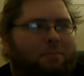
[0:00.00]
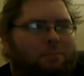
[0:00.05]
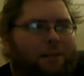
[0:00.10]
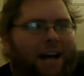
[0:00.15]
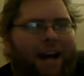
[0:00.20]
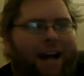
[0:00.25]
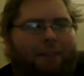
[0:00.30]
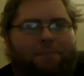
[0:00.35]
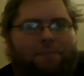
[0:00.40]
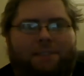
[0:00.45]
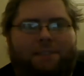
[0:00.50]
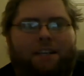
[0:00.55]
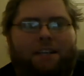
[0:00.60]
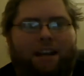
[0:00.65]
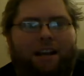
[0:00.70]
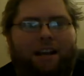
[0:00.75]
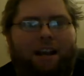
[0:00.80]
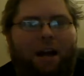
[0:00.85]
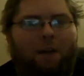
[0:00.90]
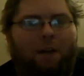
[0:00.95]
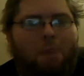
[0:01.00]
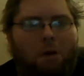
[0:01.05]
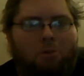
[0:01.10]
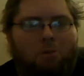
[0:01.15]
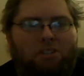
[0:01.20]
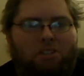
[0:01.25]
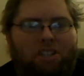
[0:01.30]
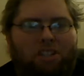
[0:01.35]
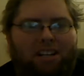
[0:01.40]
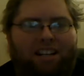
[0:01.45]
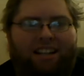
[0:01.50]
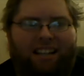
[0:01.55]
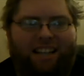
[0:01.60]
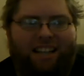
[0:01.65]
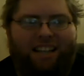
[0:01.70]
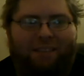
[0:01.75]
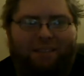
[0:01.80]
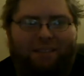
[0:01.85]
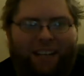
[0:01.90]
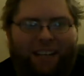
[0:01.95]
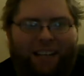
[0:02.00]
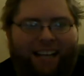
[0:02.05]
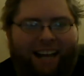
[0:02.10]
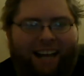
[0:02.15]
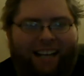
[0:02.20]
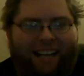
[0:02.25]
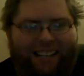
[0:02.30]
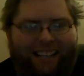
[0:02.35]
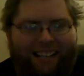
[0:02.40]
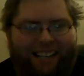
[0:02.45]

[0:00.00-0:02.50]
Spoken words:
Perhaps emotionally, but not,